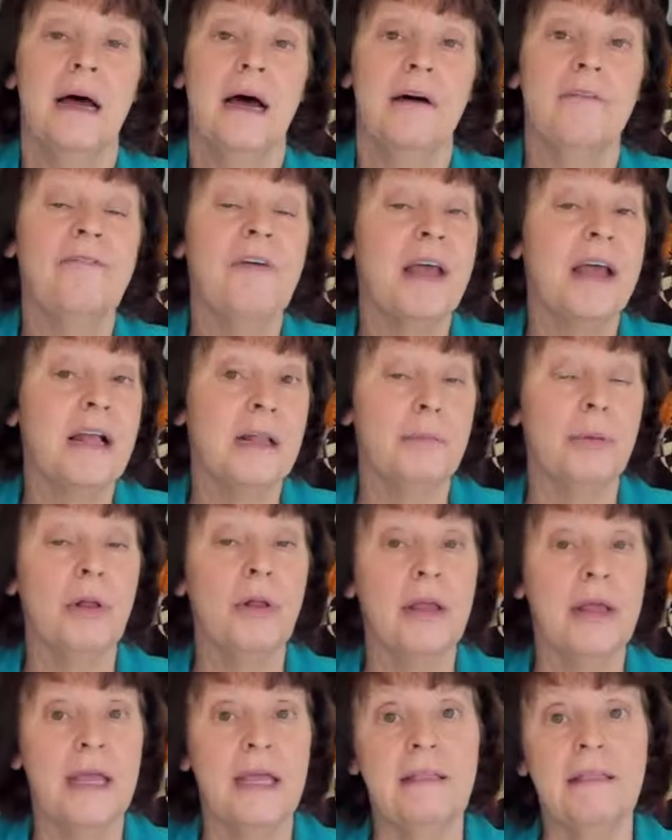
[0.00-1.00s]

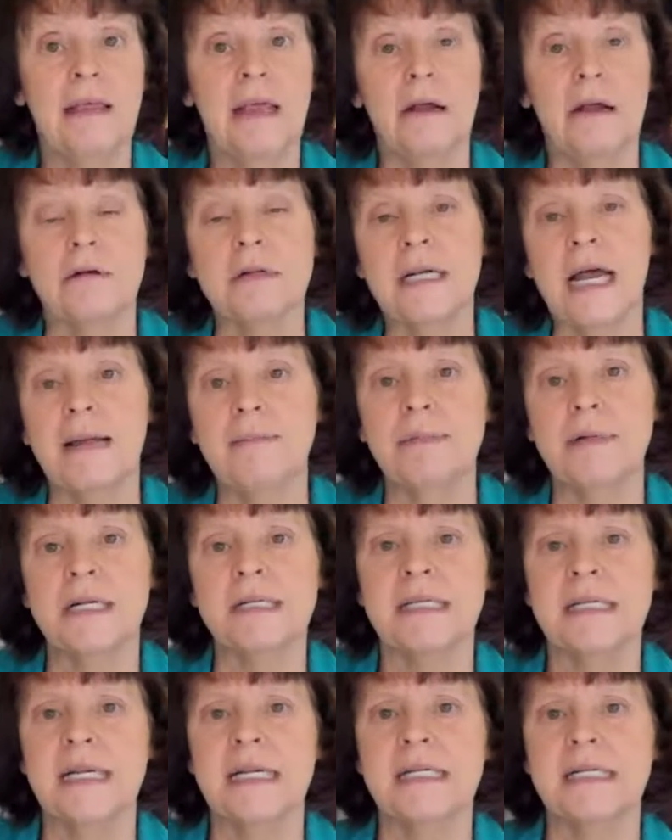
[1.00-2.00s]
available in there. Dime
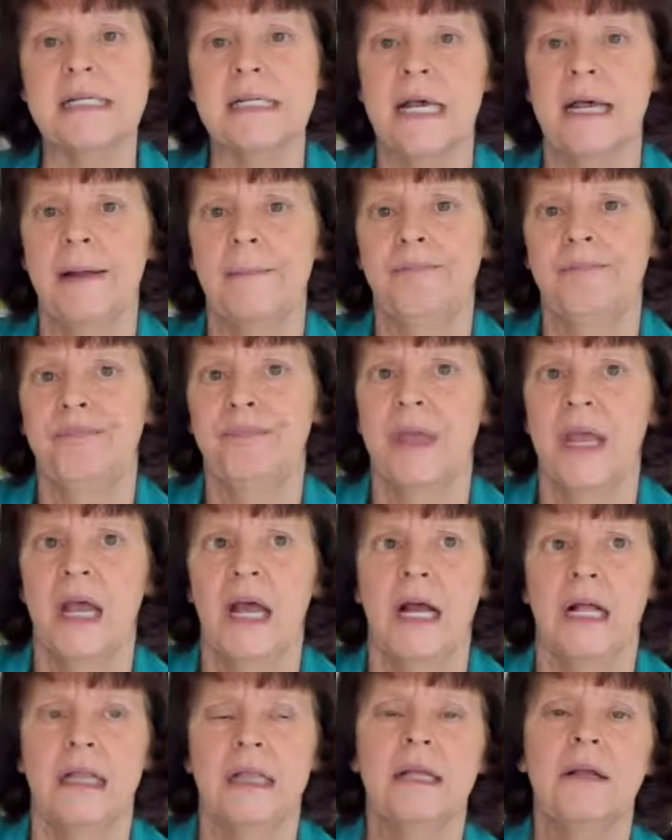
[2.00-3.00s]
does these
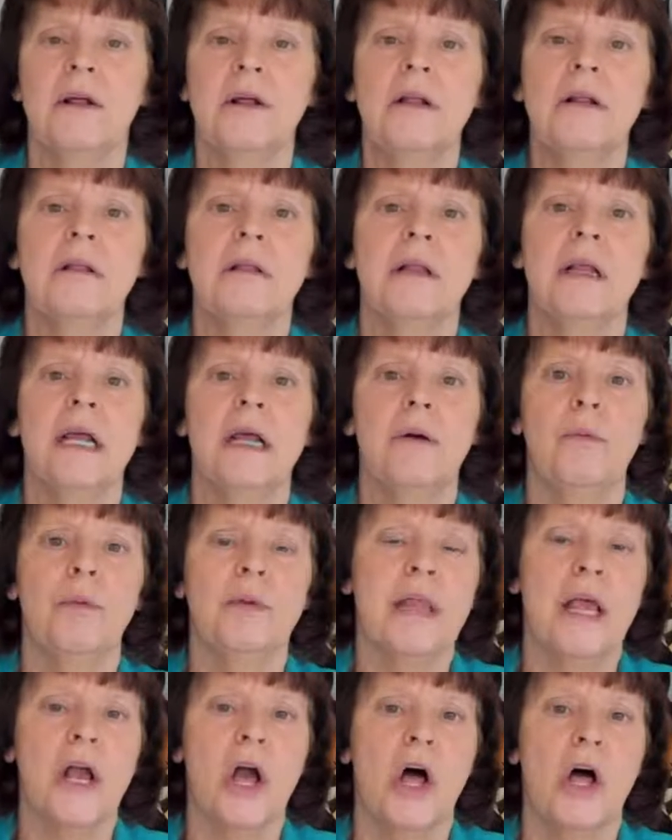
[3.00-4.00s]
little,
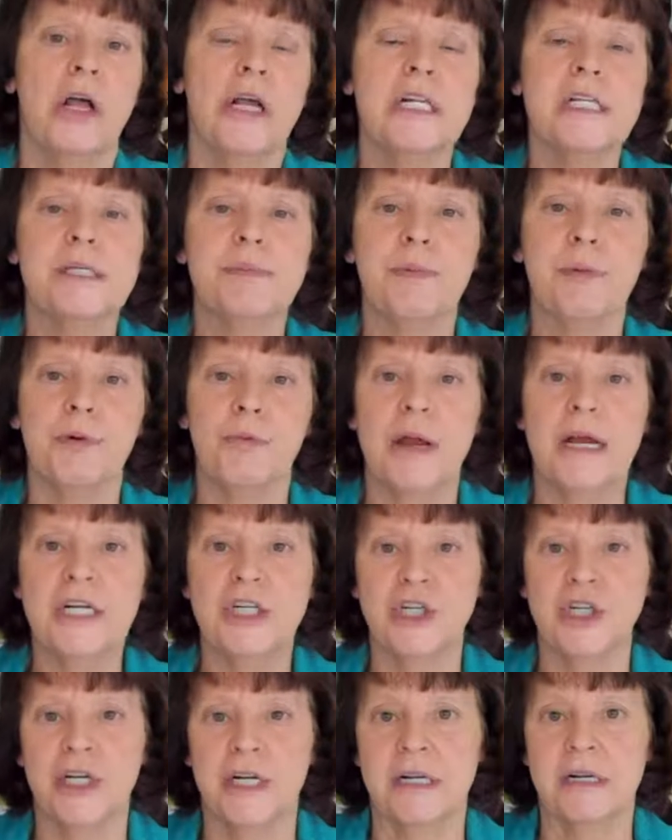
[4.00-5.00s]
what they call
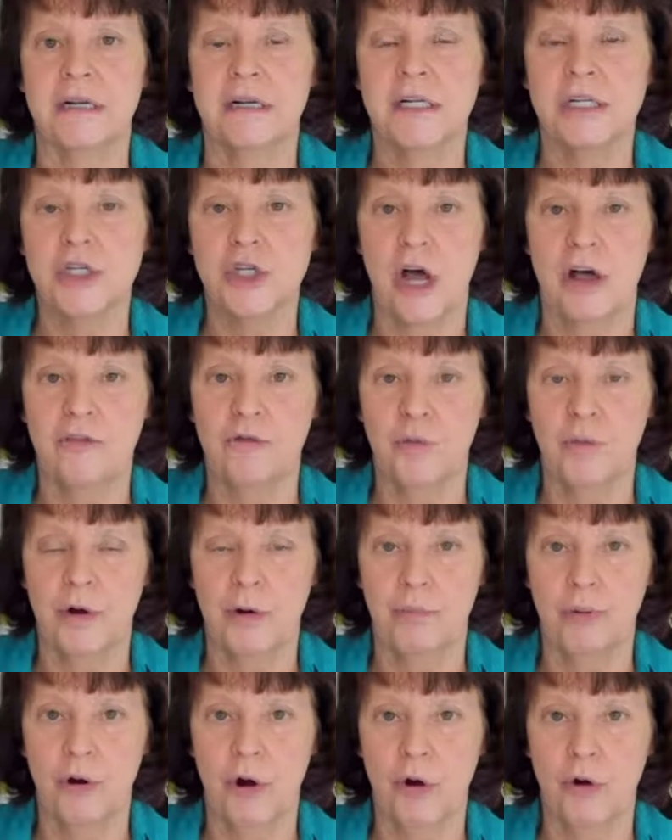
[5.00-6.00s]
inspiration
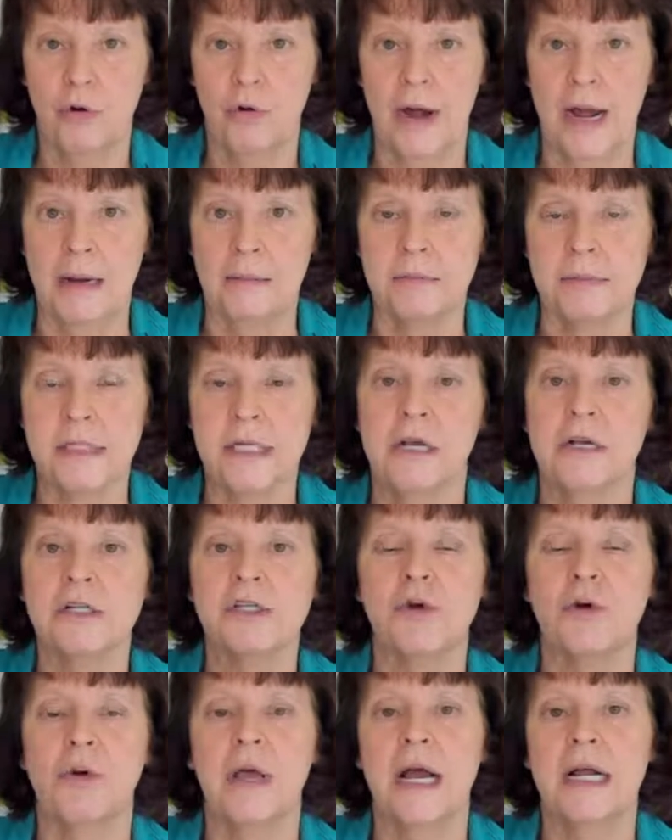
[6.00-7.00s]
software programs.
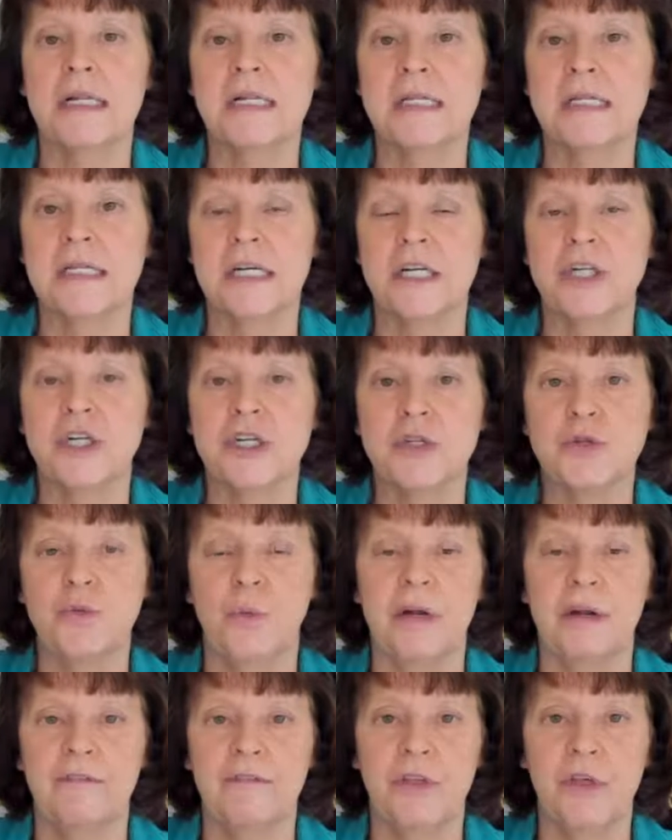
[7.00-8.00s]
So cut and stitch is
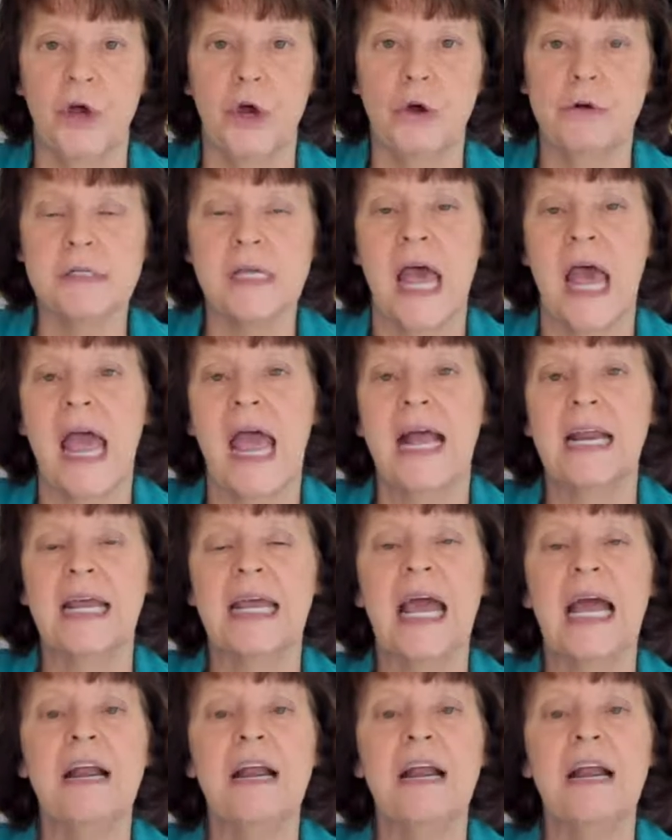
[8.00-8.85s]
one of those, and it